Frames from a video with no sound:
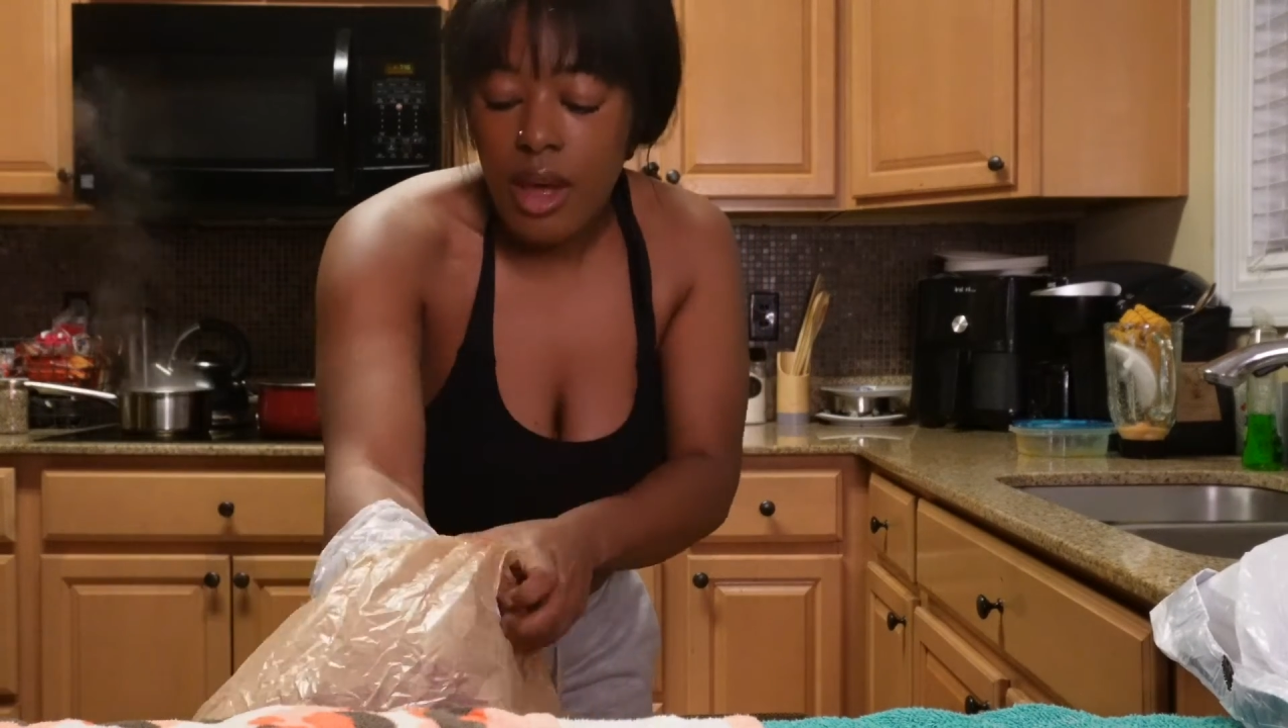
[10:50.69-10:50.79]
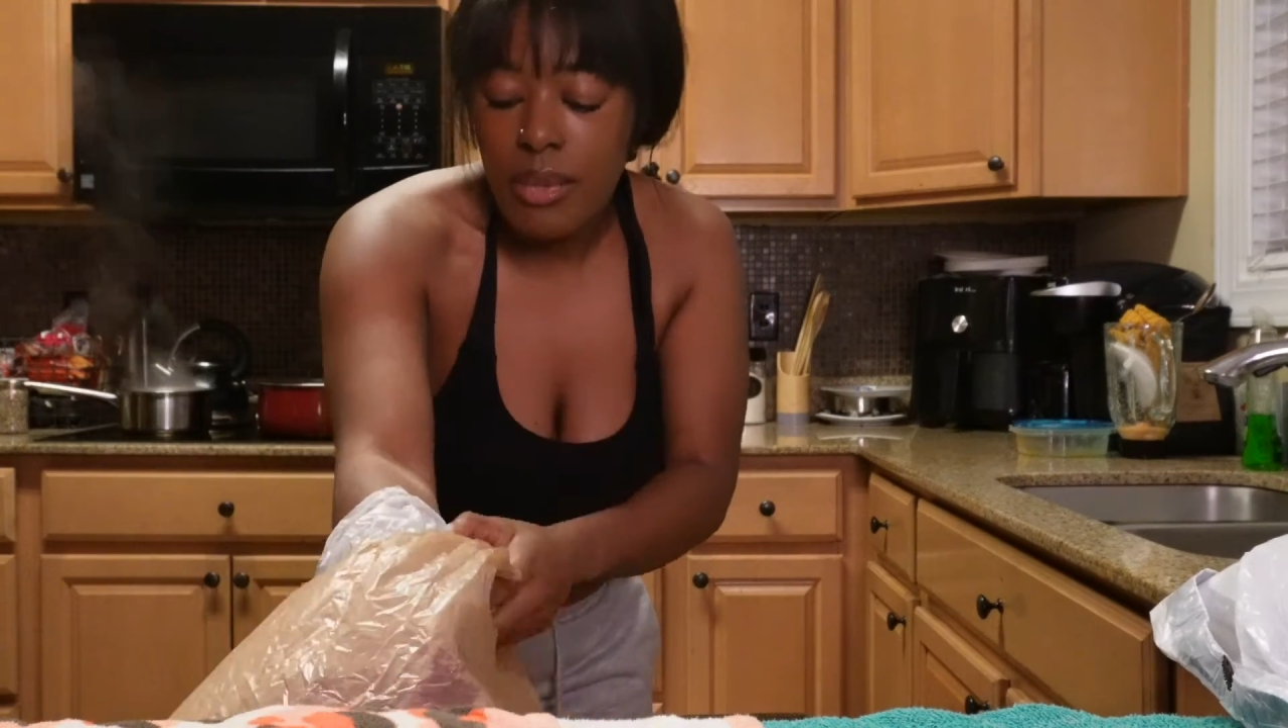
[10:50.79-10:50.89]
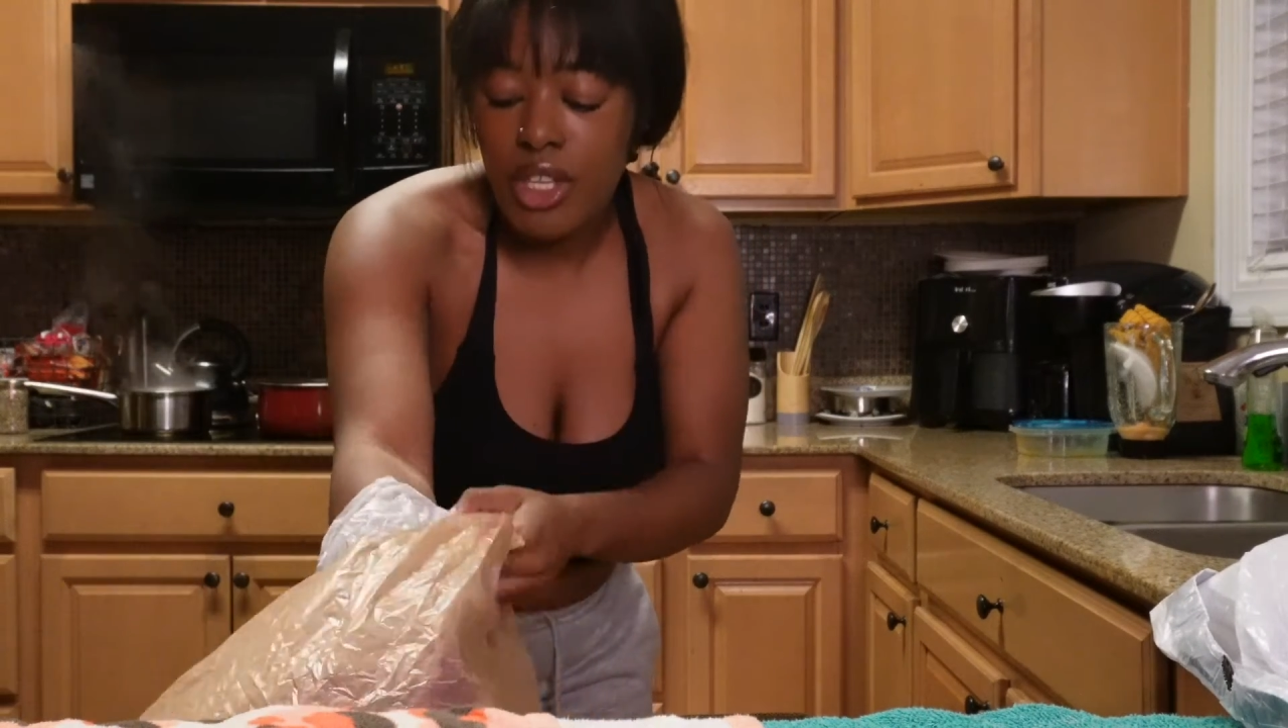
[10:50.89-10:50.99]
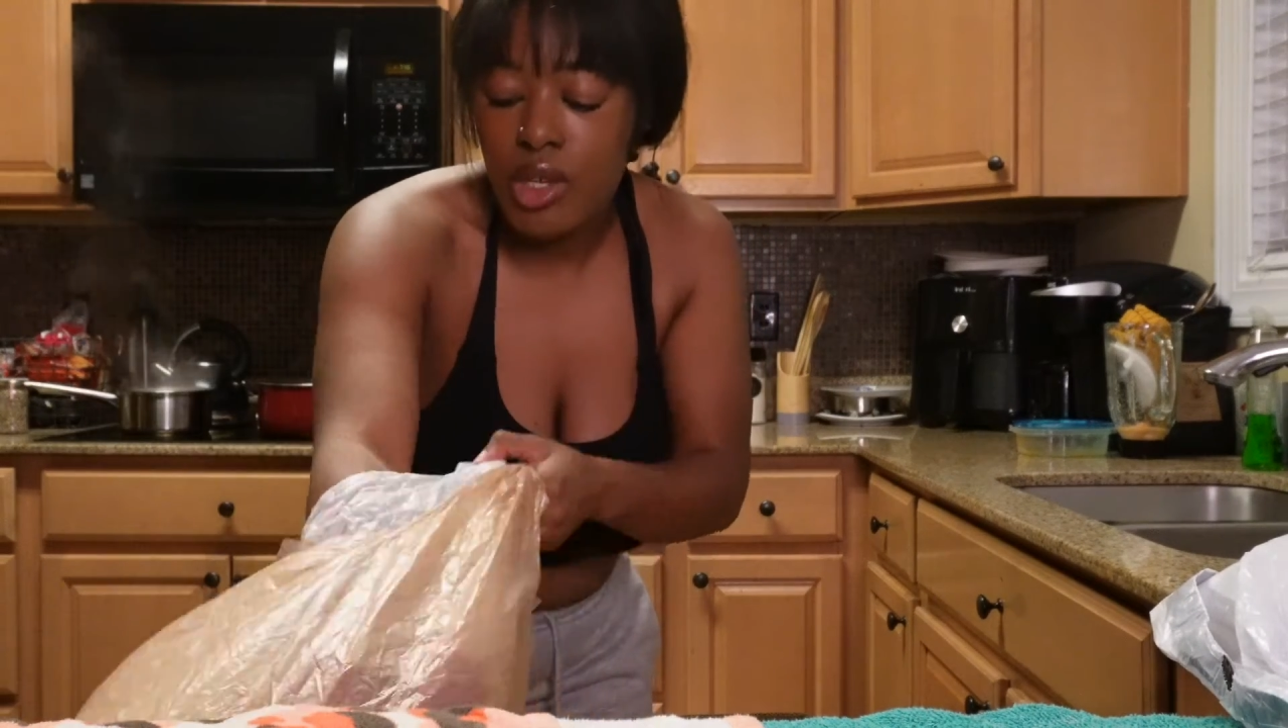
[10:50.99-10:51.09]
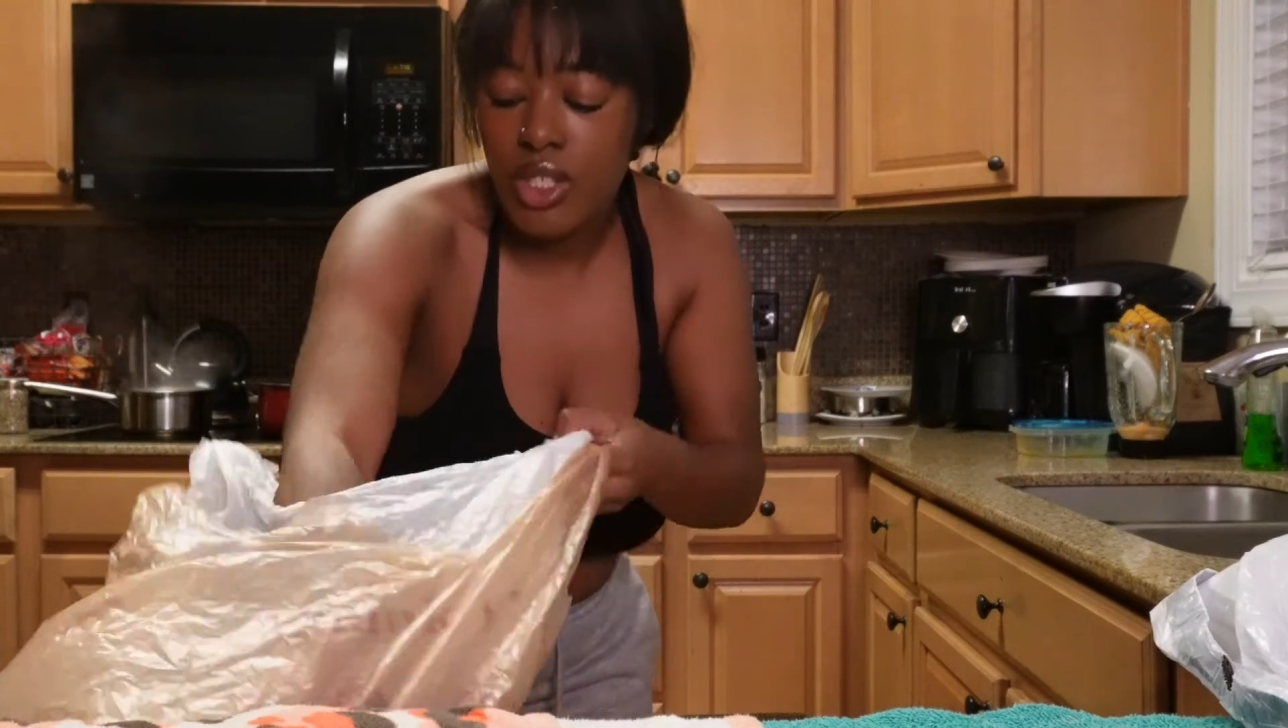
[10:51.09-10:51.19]

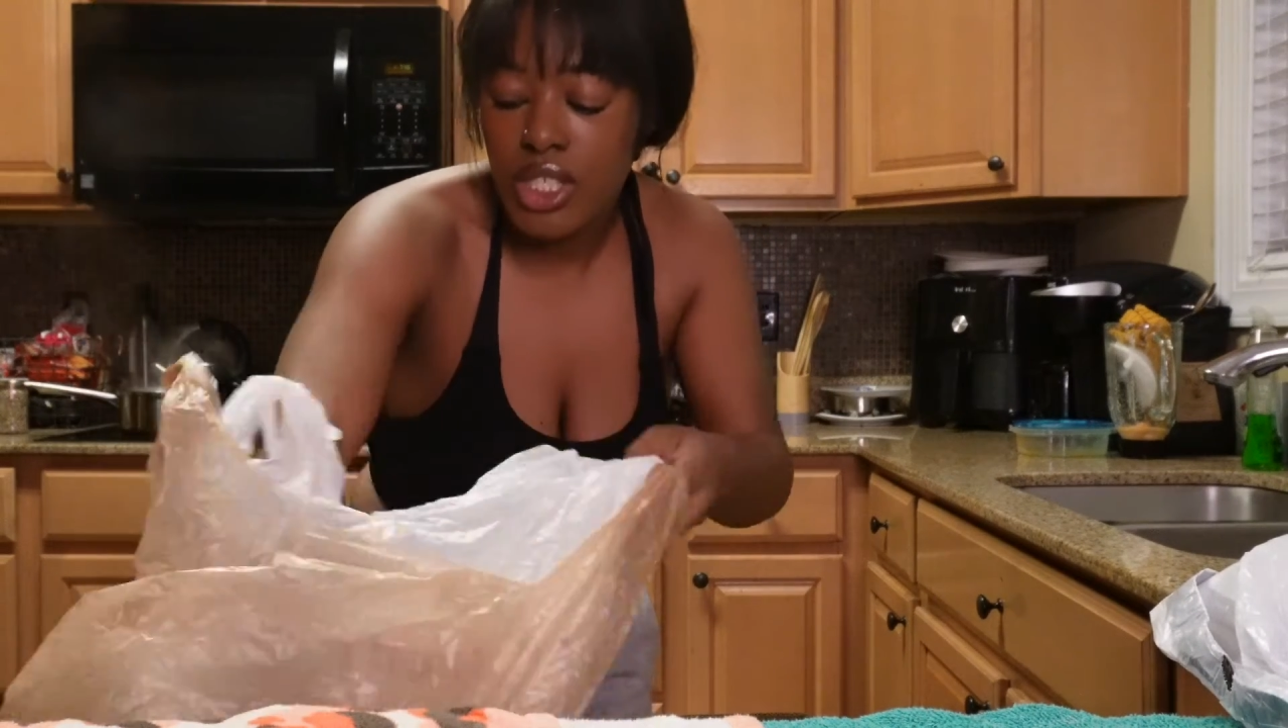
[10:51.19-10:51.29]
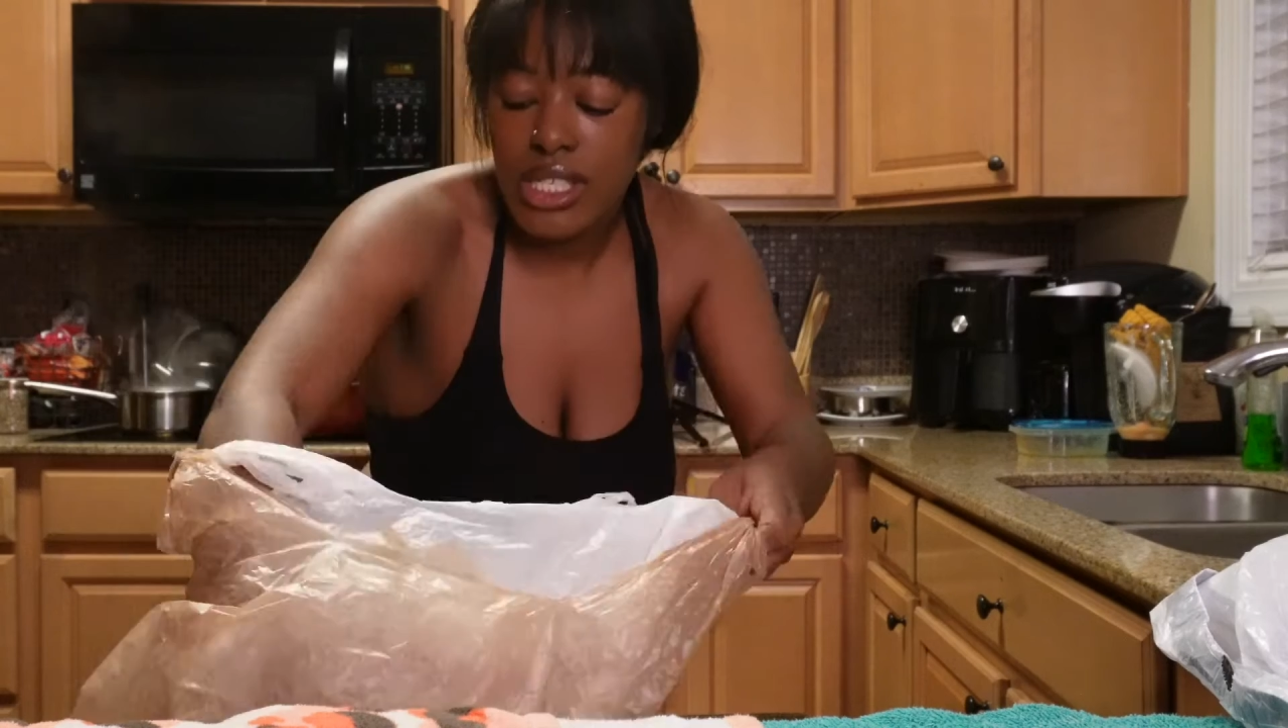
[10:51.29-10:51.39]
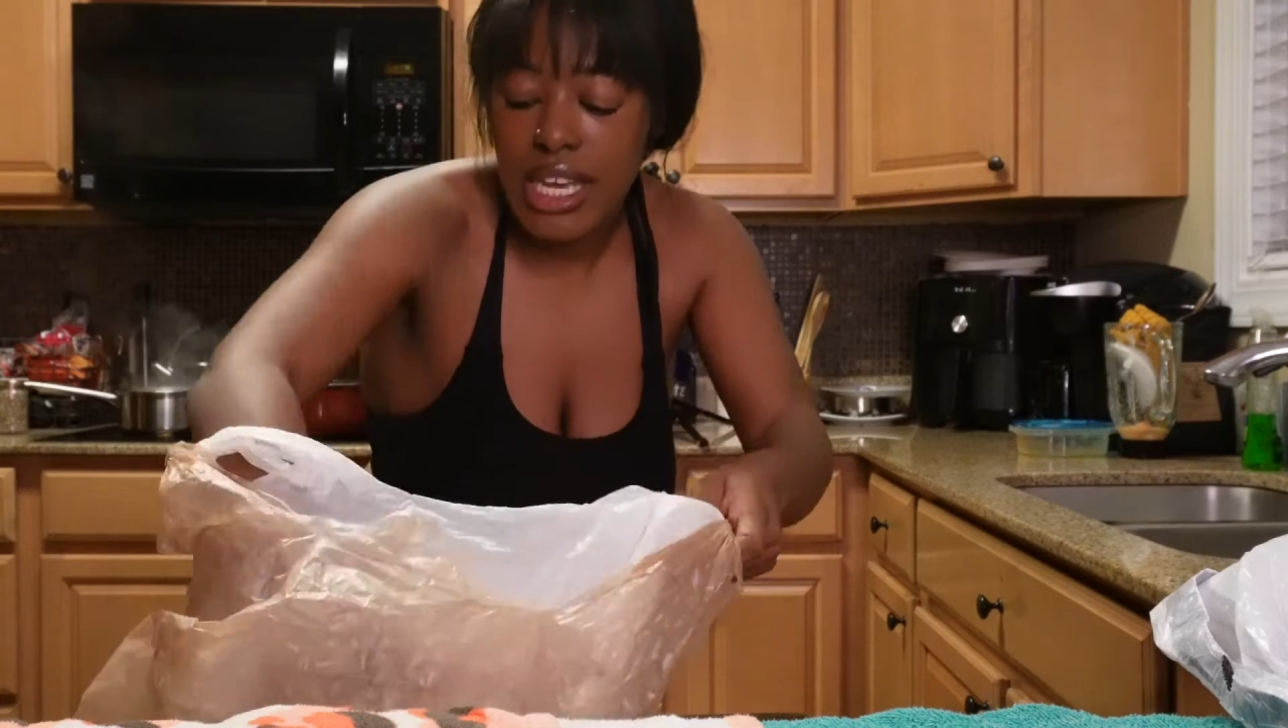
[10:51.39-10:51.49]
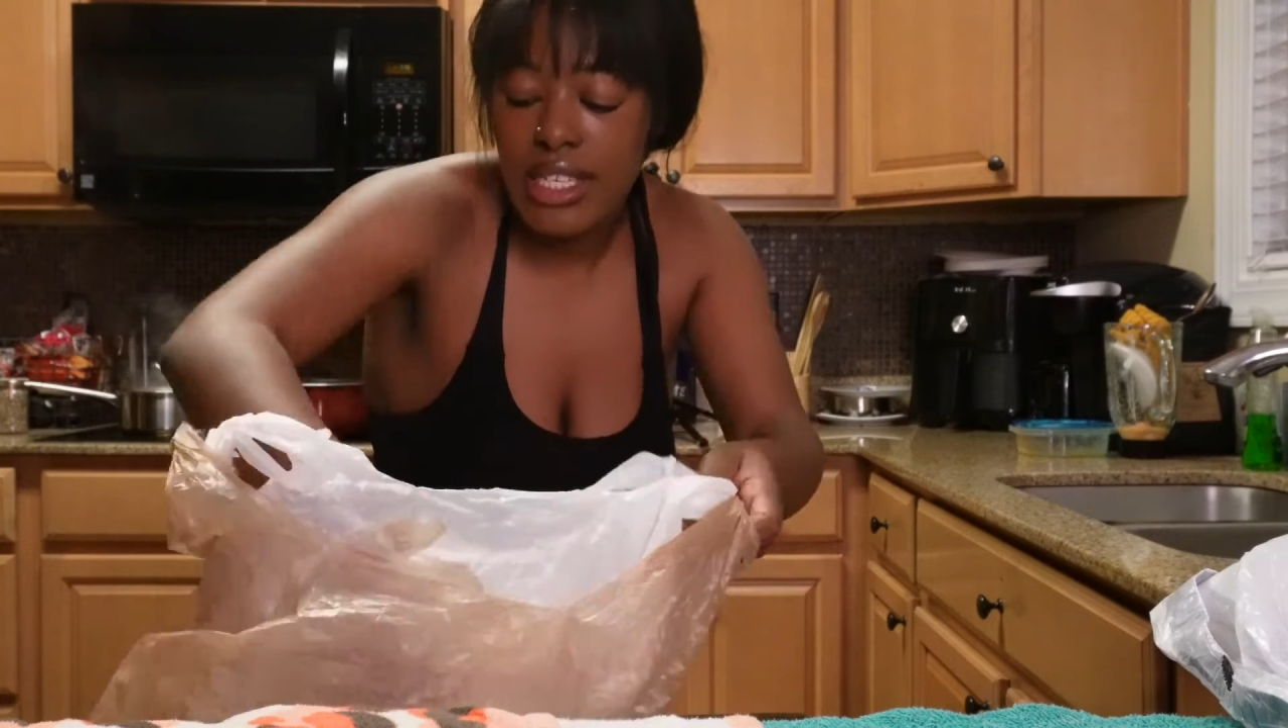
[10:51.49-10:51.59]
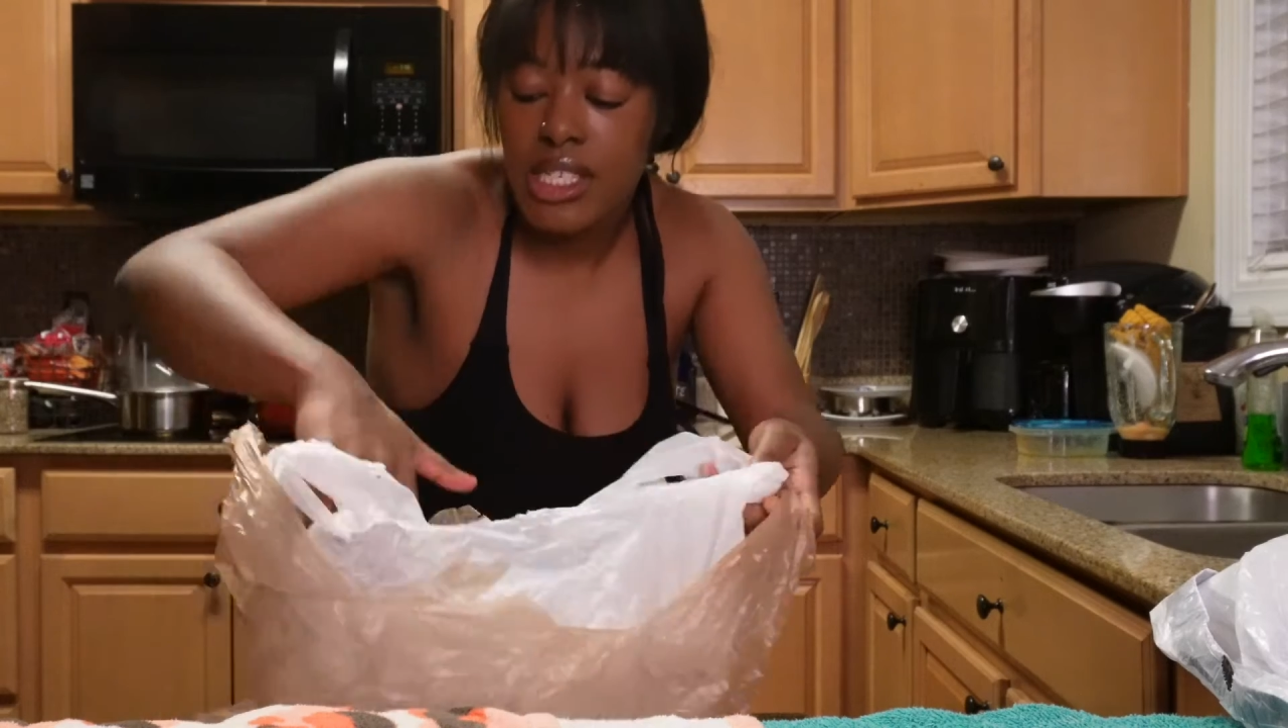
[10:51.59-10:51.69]
But you would just like